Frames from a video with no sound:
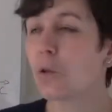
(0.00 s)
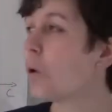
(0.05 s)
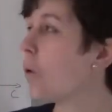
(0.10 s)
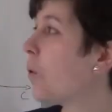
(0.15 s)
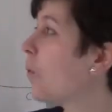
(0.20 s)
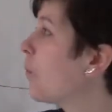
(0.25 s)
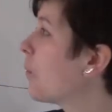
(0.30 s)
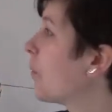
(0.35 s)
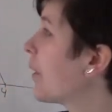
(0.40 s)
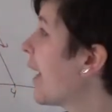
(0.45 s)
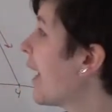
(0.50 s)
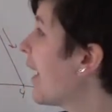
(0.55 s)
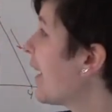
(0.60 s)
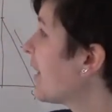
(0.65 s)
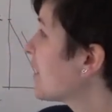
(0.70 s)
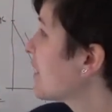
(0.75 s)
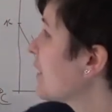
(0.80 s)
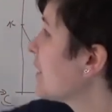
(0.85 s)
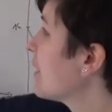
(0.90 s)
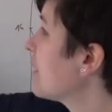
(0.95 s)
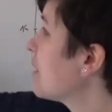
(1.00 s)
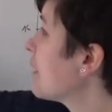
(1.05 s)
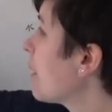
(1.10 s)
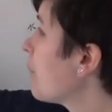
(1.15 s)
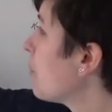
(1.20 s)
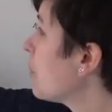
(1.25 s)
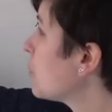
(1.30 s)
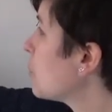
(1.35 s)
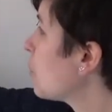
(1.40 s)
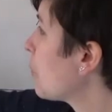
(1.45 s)
on cakes, is
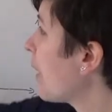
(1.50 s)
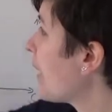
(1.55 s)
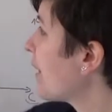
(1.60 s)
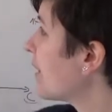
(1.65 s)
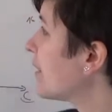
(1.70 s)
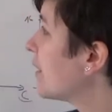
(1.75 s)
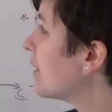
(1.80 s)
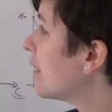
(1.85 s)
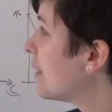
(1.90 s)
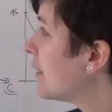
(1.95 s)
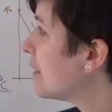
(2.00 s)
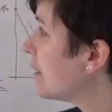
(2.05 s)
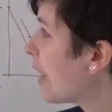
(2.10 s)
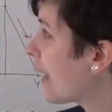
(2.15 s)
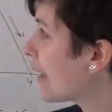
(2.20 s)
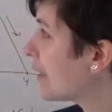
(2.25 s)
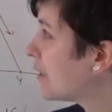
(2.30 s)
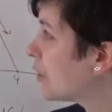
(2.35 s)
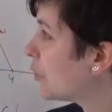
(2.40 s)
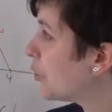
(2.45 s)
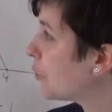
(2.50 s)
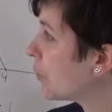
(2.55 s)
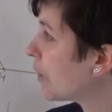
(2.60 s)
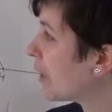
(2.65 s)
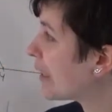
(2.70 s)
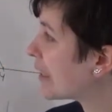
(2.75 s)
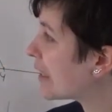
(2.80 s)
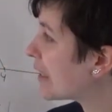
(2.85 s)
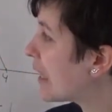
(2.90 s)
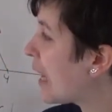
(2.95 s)
able to get 6
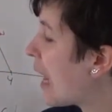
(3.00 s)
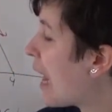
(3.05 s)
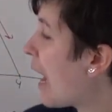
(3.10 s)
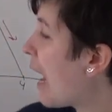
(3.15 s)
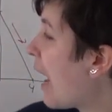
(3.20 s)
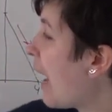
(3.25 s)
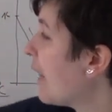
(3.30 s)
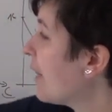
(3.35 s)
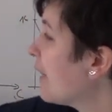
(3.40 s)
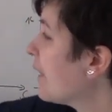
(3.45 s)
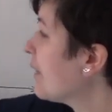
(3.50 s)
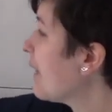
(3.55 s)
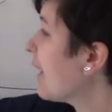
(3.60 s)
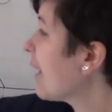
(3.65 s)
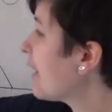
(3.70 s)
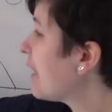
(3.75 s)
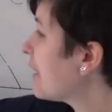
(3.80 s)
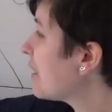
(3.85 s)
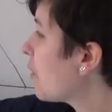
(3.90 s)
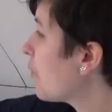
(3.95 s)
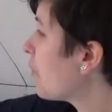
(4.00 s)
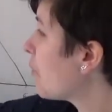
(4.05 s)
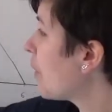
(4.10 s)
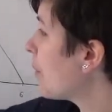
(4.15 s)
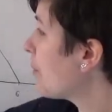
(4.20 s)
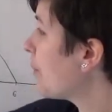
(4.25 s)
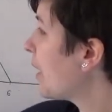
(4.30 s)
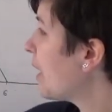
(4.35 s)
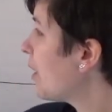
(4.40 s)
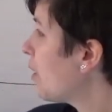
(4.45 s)
units. And in the case of
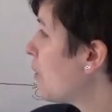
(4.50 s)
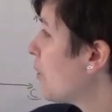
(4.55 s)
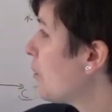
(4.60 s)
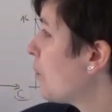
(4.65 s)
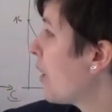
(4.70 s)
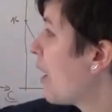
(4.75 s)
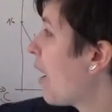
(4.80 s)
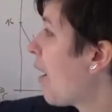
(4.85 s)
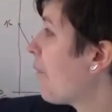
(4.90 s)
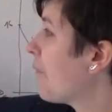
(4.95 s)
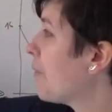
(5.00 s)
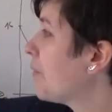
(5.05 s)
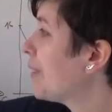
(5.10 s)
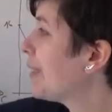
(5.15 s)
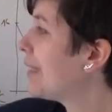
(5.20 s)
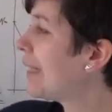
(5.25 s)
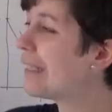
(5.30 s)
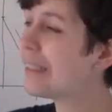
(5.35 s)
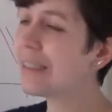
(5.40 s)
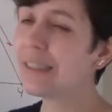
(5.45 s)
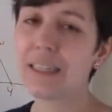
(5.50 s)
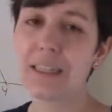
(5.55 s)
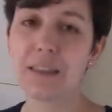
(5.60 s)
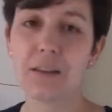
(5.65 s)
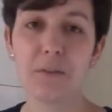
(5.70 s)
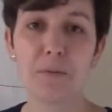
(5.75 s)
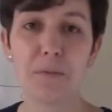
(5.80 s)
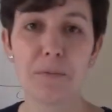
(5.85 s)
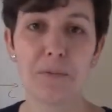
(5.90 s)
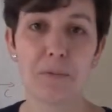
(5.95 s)
Ramiro, we have 16
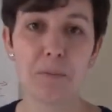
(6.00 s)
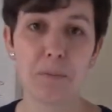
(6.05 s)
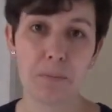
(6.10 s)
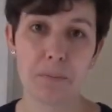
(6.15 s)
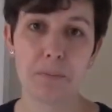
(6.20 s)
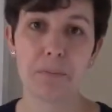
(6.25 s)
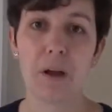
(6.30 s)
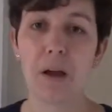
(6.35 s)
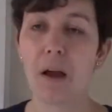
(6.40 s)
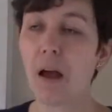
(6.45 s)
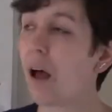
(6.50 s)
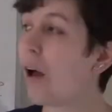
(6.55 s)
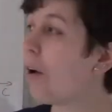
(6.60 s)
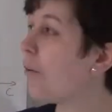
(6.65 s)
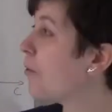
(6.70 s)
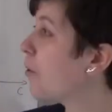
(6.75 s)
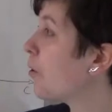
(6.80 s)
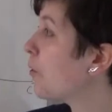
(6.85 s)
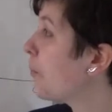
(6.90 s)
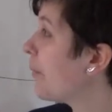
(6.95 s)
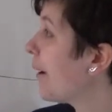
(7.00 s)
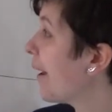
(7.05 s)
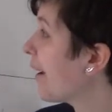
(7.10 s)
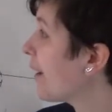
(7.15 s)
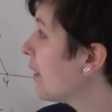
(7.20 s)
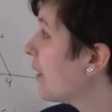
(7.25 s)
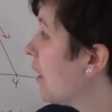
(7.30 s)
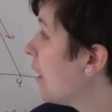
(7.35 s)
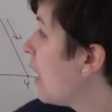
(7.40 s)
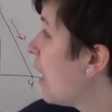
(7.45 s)
for bread
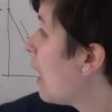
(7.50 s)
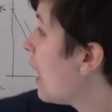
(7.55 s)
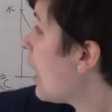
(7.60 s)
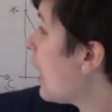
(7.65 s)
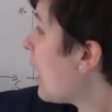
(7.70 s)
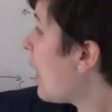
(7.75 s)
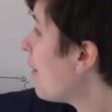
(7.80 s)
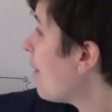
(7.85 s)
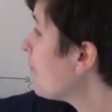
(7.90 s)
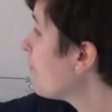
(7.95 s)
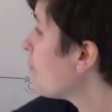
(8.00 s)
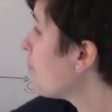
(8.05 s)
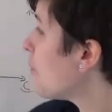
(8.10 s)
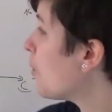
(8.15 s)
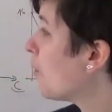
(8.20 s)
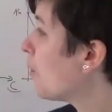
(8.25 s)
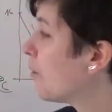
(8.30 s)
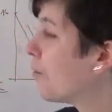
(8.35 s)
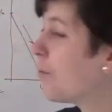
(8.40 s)
and 4